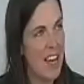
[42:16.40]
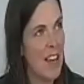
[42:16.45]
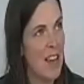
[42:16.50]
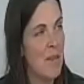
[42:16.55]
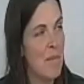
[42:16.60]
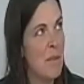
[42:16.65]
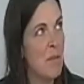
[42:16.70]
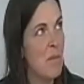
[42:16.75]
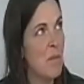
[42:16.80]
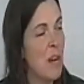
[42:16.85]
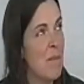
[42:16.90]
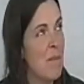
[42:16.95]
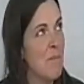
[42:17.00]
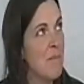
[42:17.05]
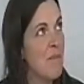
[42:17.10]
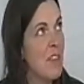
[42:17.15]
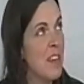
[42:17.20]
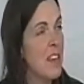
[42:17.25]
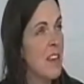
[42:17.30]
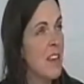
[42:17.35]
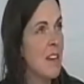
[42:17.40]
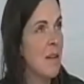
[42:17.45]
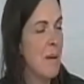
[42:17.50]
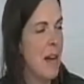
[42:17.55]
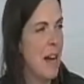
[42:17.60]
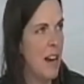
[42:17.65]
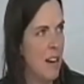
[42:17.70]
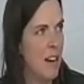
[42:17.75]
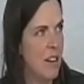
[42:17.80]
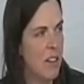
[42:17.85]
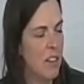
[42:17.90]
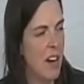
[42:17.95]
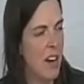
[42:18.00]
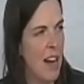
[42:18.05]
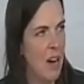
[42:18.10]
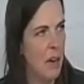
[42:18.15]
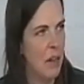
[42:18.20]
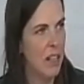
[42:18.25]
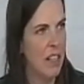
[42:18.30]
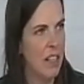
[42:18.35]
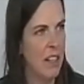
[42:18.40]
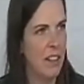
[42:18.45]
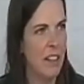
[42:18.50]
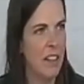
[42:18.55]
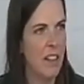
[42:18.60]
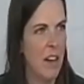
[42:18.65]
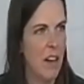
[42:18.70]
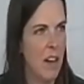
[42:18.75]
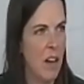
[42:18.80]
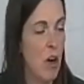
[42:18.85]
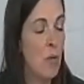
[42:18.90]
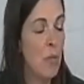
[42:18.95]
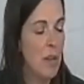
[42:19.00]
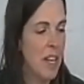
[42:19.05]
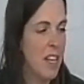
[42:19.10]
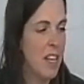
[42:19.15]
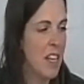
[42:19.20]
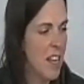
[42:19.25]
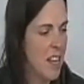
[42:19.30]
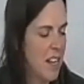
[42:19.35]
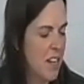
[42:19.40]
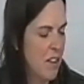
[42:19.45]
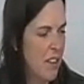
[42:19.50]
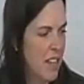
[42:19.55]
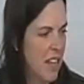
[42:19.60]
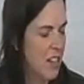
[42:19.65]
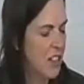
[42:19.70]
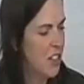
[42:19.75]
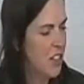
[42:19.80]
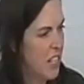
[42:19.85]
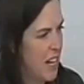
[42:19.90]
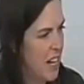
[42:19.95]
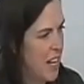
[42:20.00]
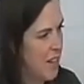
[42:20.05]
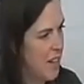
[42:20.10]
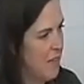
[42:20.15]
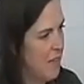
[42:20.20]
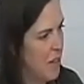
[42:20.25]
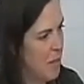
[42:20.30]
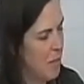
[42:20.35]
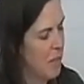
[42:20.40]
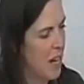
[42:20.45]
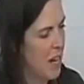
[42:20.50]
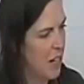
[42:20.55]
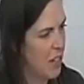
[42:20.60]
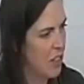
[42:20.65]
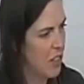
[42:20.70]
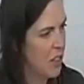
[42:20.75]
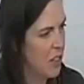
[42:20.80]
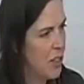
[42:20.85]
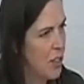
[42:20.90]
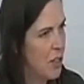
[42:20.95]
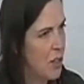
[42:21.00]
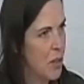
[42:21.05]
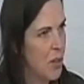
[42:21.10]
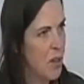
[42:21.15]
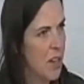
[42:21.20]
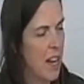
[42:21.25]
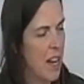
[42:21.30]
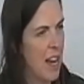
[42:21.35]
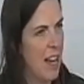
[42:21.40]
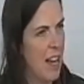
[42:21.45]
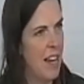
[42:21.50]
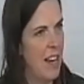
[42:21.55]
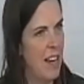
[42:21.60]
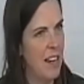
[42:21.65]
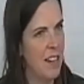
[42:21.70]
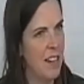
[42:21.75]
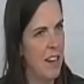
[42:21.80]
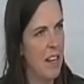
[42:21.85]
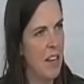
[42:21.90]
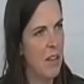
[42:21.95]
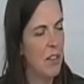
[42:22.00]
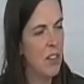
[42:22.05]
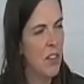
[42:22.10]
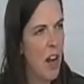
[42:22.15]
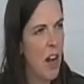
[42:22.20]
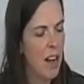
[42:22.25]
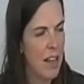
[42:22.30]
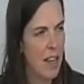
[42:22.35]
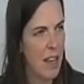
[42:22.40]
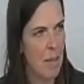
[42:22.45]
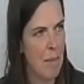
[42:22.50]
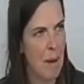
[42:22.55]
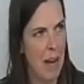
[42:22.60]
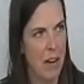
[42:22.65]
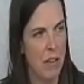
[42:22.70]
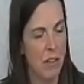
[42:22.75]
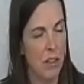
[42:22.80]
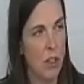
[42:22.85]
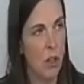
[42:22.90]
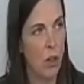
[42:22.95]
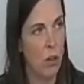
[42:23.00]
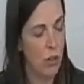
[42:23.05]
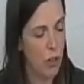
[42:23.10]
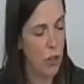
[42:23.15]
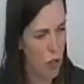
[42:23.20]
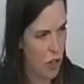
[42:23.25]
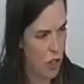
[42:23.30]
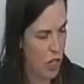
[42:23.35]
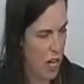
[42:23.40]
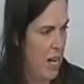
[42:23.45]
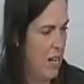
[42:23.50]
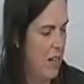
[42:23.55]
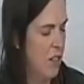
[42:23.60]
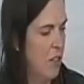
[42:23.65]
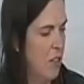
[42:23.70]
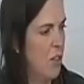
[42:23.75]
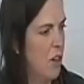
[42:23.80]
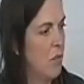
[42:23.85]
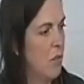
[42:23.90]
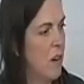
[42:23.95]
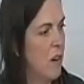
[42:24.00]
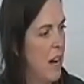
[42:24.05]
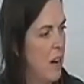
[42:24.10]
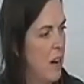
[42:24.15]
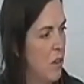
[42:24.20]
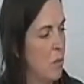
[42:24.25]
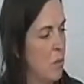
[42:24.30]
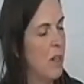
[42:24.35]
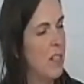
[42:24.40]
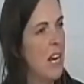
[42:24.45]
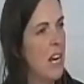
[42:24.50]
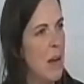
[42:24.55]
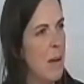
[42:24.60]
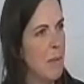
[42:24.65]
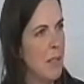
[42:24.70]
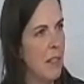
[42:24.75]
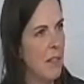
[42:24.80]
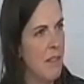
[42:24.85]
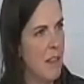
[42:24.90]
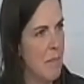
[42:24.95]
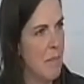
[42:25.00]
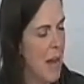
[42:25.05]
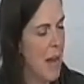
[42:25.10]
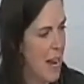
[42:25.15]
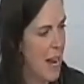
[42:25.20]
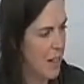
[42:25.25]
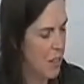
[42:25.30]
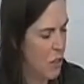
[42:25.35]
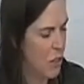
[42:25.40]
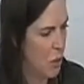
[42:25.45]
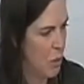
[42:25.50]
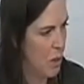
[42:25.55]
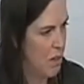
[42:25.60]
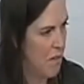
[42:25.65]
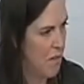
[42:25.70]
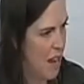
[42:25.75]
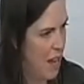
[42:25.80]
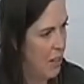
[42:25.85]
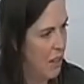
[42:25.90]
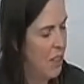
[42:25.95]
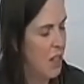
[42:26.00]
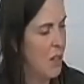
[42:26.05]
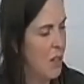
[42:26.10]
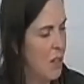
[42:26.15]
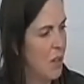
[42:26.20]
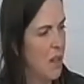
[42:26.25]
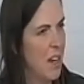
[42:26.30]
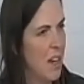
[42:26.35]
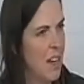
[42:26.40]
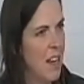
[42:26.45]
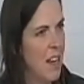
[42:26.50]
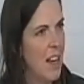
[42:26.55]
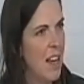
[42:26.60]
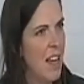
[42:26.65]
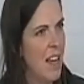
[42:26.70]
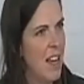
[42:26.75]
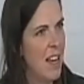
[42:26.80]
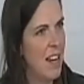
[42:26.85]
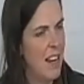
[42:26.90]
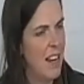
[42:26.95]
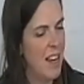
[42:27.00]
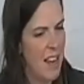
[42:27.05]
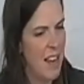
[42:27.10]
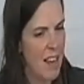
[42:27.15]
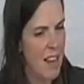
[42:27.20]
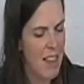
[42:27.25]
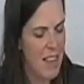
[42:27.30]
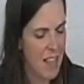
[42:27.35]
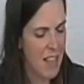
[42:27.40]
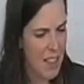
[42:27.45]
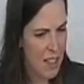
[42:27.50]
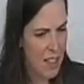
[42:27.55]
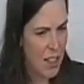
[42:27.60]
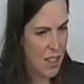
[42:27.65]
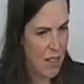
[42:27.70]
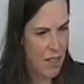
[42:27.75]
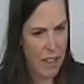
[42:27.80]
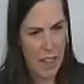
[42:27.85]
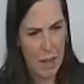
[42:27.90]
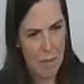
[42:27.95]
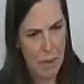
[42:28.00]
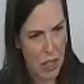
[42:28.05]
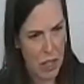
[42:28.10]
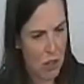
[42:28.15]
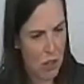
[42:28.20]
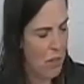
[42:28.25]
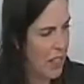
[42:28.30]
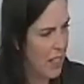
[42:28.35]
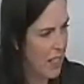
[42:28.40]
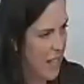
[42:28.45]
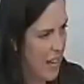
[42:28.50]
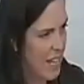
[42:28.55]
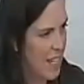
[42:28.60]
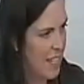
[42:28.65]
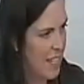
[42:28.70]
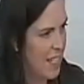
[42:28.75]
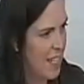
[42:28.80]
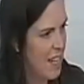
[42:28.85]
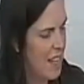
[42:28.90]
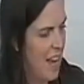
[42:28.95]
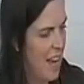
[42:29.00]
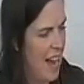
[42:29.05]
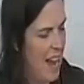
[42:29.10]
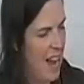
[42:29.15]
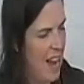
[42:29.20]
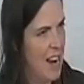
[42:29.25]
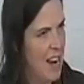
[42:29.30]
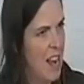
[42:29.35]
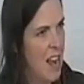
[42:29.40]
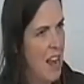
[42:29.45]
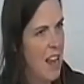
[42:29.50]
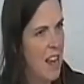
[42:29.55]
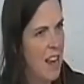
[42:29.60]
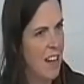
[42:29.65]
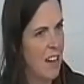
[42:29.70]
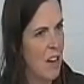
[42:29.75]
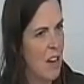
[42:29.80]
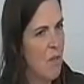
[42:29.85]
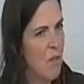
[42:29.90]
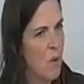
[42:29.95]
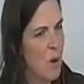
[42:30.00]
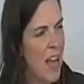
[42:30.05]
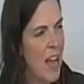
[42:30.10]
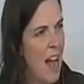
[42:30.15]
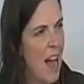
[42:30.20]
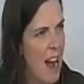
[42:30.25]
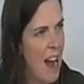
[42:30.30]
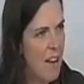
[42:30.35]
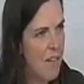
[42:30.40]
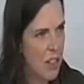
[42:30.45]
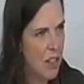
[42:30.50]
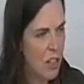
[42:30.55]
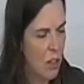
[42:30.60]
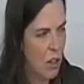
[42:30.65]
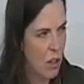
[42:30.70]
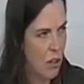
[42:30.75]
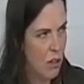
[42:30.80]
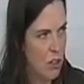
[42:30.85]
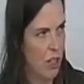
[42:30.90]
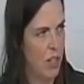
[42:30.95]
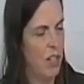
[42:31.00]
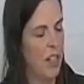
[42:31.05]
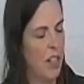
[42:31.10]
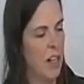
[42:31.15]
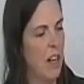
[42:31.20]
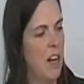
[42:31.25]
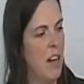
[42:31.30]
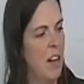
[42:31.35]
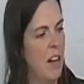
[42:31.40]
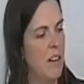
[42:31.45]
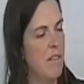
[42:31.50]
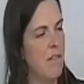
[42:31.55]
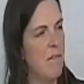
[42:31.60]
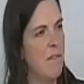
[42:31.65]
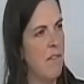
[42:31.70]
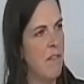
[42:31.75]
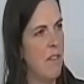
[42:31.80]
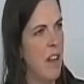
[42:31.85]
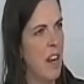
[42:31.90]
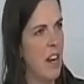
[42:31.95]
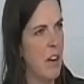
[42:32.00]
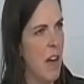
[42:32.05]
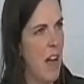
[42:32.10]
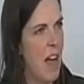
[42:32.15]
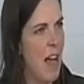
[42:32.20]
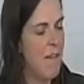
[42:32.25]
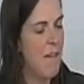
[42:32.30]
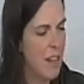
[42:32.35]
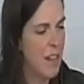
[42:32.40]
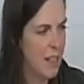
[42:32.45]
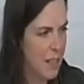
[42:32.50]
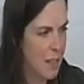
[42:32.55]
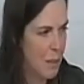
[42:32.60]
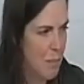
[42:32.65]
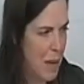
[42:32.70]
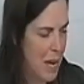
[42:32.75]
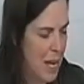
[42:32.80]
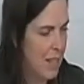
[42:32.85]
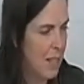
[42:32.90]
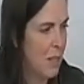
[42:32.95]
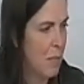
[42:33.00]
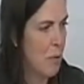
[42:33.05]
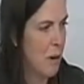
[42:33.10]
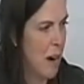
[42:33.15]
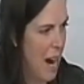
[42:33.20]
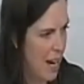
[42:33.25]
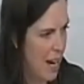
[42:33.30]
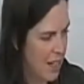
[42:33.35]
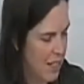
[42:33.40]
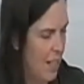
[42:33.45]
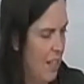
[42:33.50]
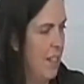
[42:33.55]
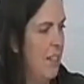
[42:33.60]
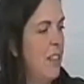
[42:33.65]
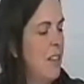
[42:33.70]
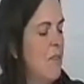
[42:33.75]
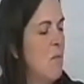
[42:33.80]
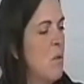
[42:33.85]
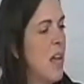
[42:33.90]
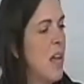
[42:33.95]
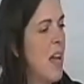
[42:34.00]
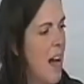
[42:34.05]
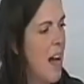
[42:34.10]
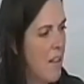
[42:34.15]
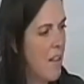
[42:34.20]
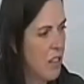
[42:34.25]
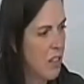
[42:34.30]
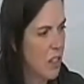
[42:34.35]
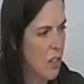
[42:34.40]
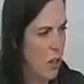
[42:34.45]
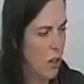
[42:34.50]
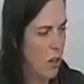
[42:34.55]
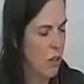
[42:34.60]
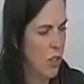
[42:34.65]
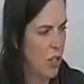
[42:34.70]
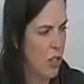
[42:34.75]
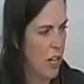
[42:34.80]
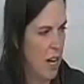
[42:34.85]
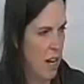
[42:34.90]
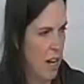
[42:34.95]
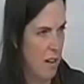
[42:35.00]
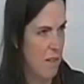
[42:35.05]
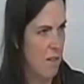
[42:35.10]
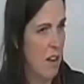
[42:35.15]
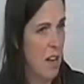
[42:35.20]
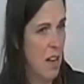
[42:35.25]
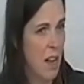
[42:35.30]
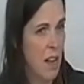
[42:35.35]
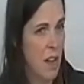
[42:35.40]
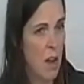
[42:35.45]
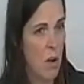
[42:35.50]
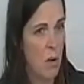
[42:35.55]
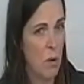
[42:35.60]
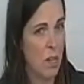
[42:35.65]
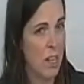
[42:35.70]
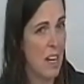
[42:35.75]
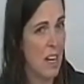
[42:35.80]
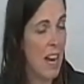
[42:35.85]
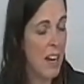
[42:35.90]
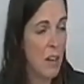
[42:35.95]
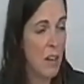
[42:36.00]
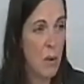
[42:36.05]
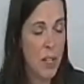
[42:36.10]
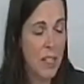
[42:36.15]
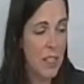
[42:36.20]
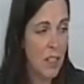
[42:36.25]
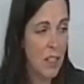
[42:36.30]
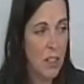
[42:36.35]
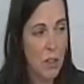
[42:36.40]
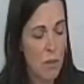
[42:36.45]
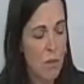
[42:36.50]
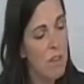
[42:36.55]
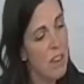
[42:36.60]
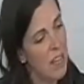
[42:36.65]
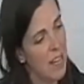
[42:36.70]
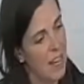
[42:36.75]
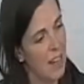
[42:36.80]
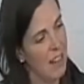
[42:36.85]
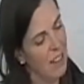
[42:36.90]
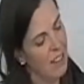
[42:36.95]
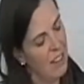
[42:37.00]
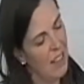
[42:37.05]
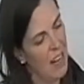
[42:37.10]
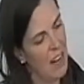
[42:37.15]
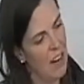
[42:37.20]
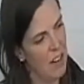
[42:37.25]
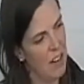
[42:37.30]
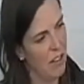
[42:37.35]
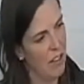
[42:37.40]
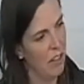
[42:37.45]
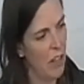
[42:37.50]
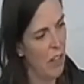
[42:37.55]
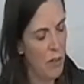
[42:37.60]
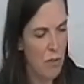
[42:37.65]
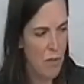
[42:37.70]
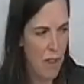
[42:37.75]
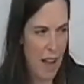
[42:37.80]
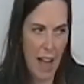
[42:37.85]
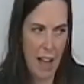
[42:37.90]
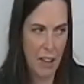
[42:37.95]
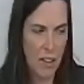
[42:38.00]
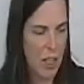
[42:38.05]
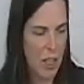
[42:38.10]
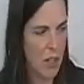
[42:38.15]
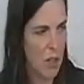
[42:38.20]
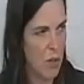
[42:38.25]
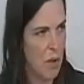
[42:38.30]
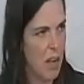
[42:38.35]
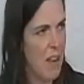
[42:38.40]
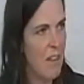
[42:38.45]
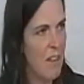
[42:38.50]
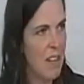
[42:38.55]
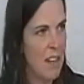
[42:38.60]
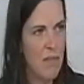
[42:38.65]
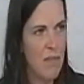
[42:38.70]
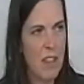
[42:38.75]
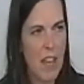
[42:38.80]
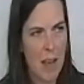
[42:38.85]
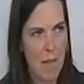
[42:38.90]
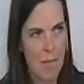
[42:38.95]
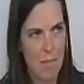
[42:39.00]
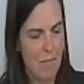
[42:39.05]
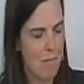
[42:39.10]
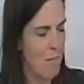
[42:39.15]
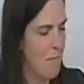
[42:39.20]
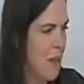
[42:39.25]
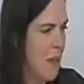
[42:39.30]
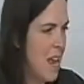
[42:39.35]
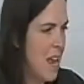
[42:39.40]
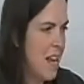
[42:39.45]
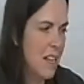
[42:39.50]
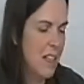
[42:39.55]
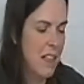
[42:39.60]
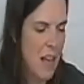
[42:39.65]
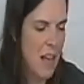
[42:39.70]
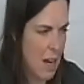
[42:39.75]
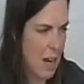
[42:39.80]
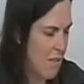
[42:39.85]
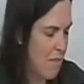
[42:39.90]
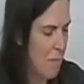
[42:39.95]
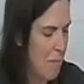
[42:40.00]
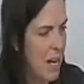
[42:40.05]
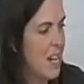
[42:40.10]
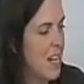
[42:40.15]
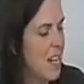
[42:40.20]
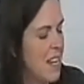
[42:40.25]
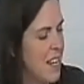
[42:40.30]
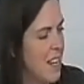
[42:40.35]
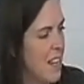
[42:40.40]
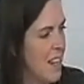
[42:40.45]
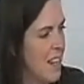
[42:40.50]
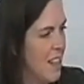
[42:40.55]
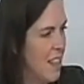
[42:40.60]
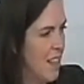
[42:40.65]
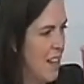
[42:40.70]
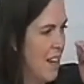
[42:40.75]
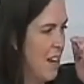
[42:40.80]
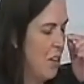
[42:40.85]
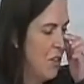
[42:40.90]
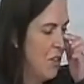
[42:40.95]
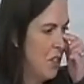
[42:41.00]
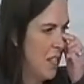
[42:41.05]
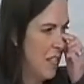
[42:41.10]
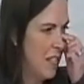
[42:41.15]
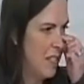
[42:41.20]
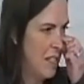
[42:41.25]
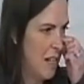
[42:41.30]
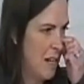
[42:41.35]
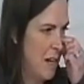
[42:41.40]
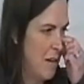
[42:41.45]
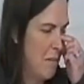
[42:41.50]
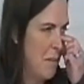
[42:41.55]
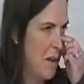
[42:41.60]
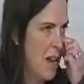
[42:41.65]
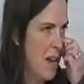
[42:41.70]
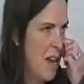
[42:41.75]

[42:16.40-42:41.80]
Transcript: I mean, I'm thinking about our uh, opening keynote yesterday from Dr. Luke, and he's talking about culture change around what types of impacts do we value. And I, I think this is very much related to that. You know, if we have a culture of you know, evidence-based practice, if we have a culture of we're not going to do things that are low value, even if they make a lot of money in the health system.